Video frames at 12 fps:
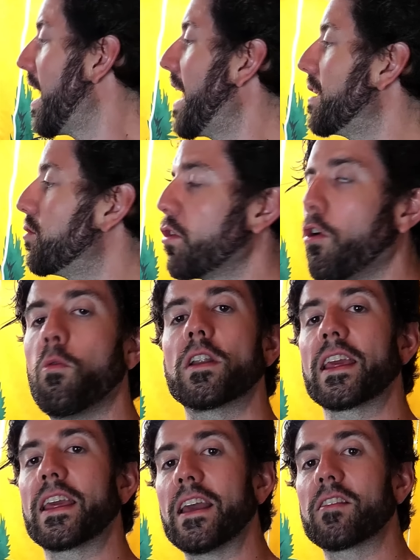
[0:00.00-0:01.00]
And you don't
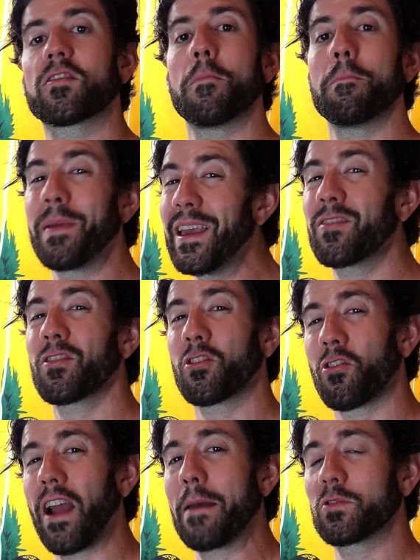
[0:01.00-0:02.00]
want to get some piece of
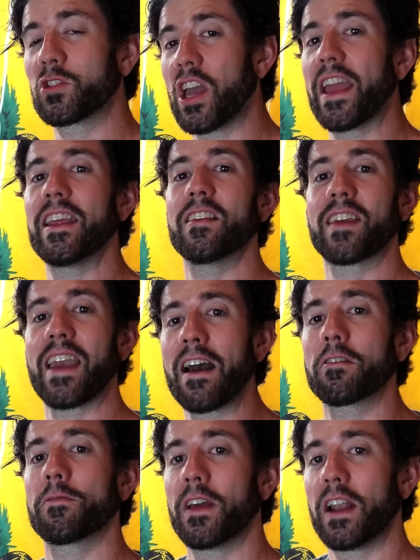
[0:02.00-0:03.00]
crap Chinese
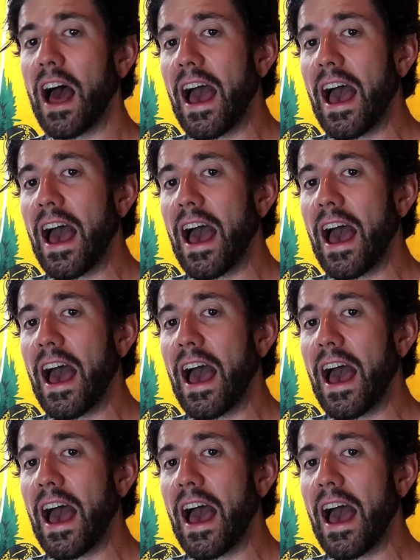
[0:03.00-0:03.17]
counterfeit